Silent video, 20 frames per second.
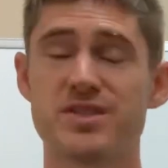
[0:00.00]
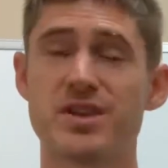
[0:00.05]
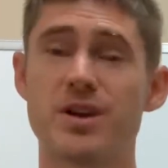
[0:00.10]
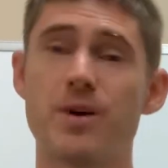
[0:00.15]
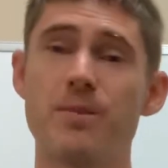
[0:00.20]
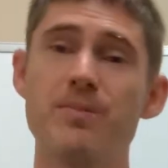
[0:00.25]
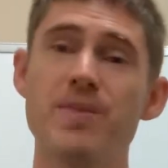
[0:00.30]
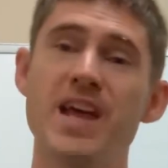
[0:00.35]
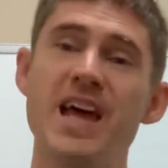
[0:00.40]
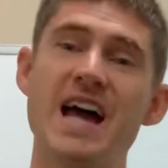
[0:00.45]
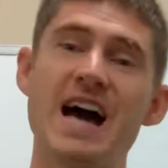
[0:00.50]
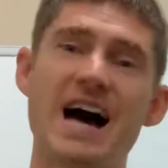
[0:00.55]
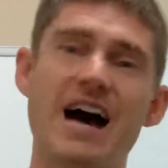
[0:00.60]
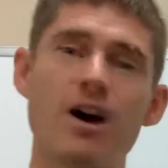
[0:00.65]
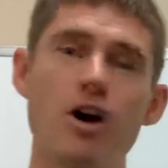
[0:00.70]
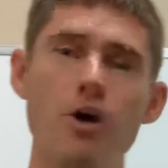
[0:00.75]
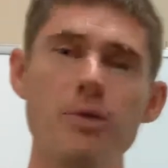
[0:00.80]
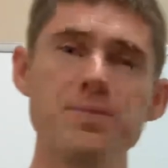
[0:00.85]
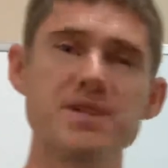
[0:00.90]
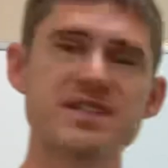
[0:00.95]
So I
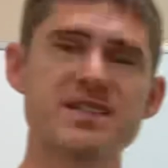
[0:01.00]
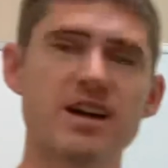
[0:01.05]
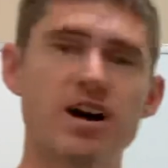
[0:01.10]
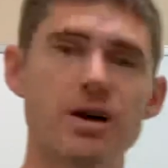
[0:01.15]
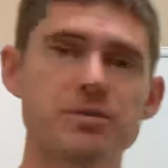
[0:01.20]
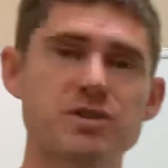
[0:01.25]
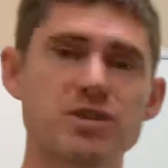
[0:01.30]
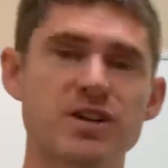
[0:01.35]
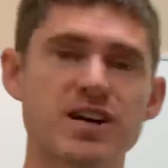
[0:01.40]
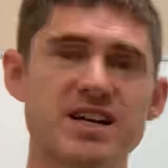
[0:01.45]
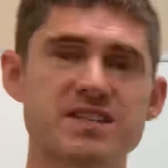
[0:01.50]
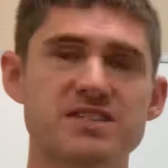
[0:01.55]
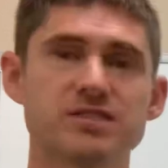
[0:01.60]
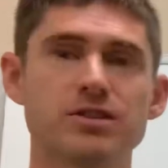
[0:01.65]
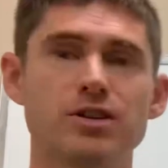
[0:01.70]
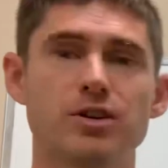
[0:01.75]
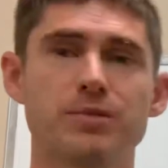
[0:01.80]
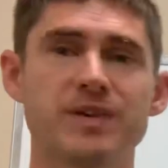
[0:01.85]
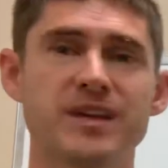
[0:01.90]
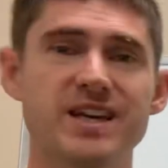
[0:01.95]
hope this helps you guys a
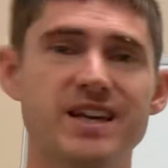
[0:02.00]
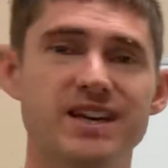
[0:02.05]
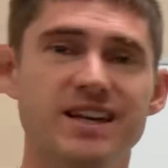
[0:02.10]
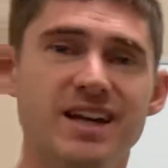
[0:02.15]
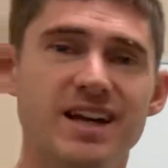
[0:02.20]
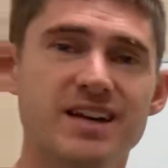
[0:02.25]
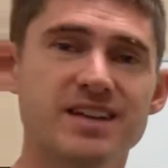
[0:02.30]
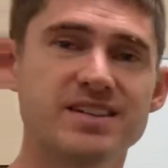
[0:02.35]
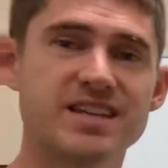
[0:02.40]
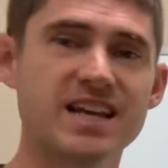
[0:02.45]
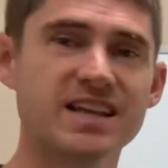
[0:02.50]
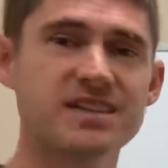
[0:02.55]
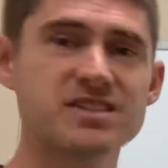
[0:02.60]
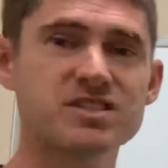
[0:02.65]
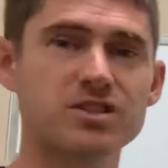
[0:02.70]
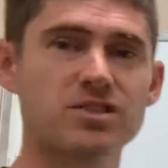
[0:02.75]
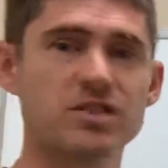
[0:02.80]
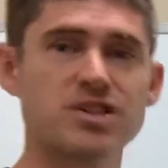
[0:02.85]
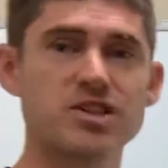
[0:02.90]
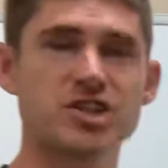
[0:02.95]
little bit. Take a
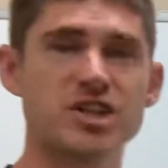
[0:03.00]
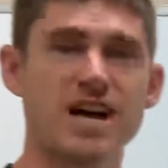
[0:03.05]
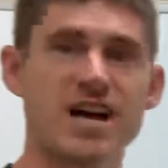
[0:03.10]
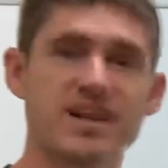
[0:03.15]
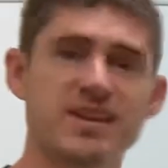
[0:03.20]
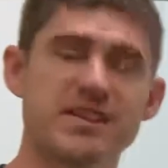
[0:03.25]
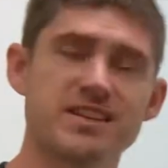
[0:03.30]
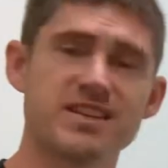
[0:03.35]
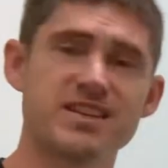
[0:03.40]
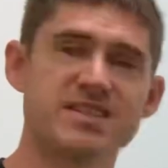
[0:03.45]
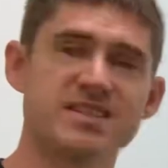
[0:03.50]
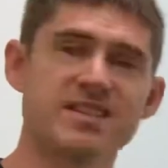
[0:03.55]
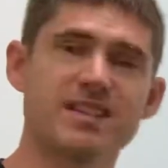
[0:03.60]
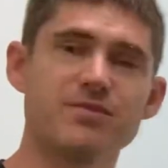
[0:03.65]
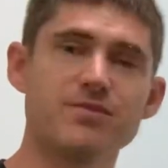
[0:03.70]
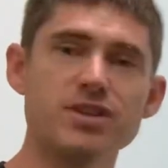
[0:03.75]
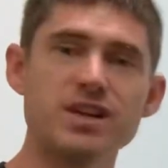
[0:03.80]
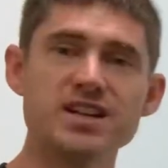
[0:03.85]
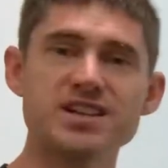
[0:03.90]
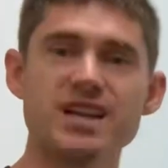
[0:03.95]
screenshot of this.
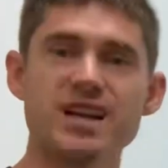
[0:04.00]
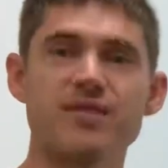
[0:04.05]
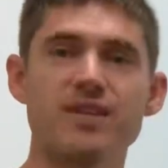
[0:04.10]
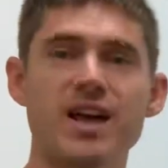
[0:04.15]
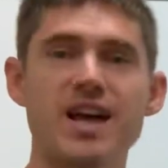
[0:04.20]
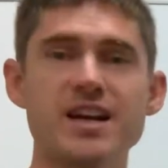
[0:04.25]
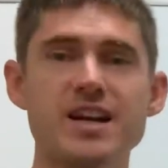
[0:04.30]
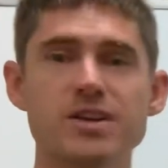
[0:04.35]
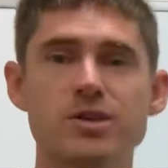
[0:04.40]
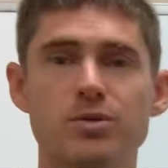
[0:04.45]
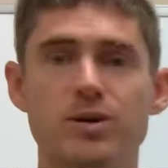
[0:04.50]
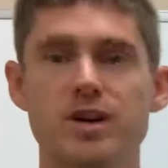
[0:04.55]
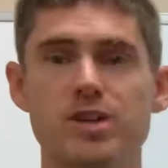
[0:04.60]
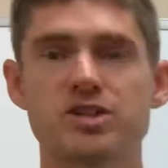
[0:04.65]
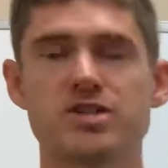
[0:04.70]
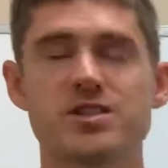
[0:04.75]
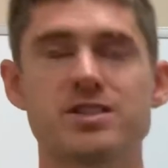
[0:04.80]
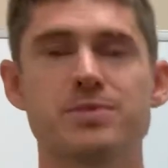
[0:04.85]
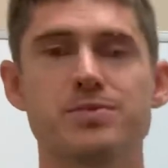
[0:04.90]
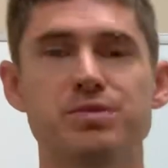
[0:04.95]
If you guys have any
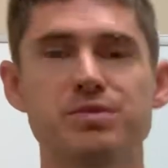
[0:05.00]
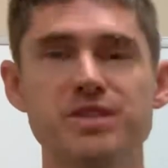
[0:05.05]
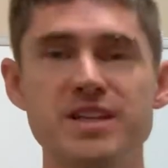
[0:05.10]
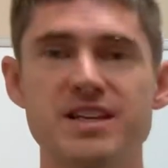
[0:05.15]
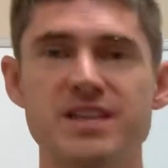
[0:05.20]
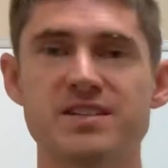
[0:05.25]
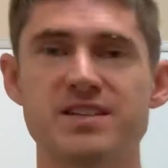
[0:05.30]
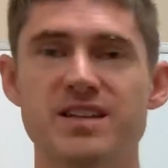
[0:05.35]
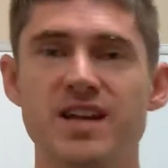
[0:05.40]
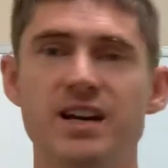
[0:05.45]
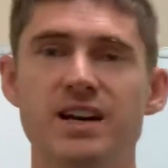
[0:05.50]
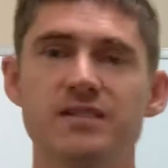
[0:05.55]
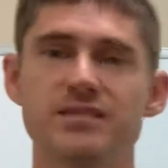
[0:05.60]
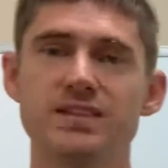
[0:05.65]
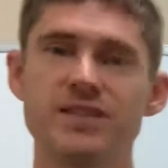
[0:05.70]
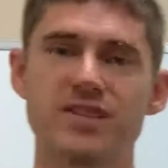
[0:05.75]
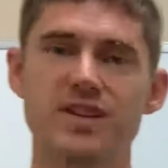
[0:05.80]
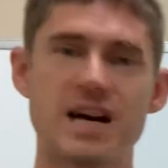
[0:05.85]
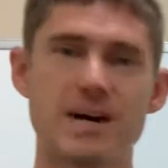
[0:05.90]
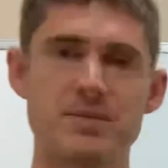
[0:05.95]
questions, please
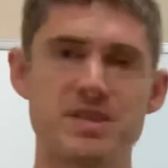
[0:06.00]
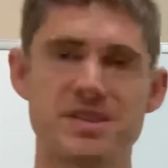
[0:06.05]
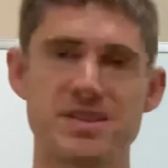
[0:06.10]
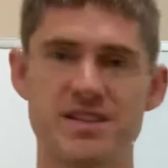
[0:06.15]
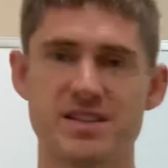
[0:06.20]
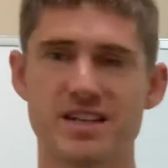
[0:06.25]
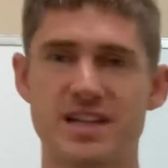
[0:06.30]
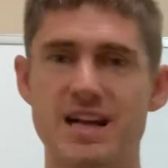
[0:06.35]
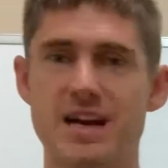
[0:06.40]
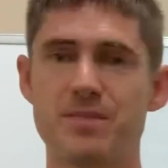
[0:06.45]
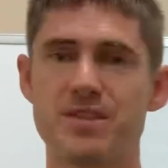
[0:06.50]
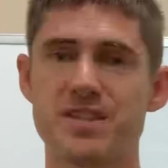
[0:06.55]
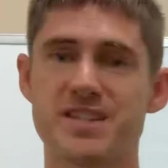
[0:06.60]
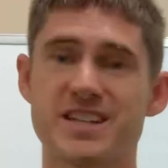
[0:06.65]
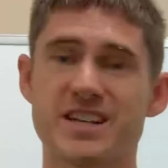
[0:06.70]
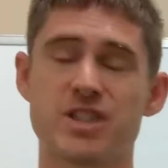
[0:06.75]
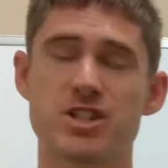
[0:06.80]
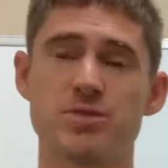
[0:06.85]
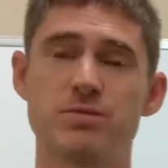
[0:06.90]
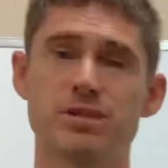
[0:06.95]
leave comments in the comment
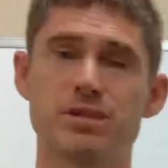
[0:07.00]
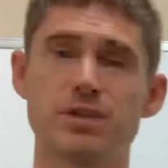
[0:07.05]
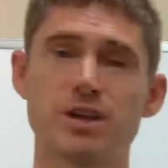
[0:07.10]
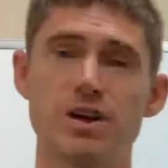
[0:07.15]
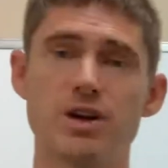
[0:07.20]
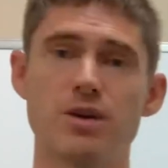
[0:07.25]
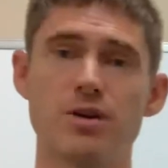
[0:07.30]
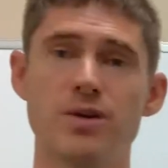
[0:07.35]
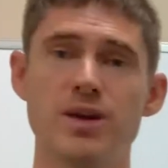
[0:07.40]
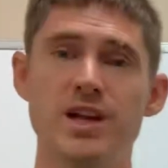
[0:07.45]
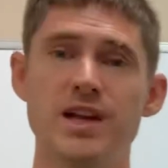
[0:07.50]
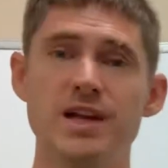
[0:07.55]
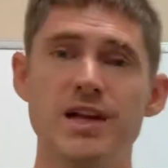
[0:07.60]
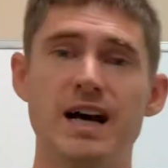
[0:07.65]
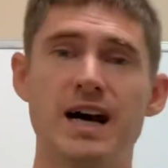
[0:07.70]
section below.